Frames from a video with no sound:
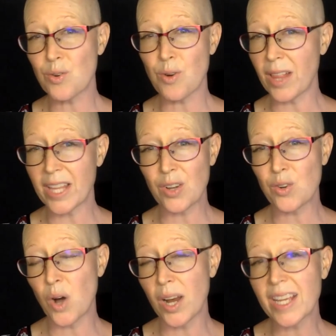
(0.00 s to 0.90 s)
like a
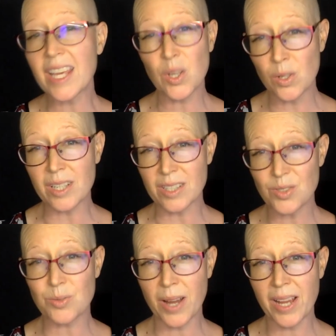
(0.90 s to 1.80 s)
chronic illness,
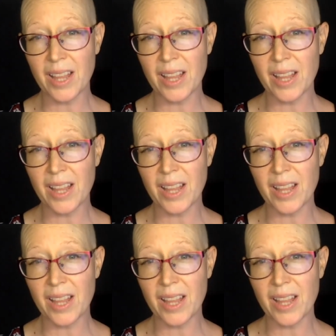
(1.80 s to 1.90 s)
right?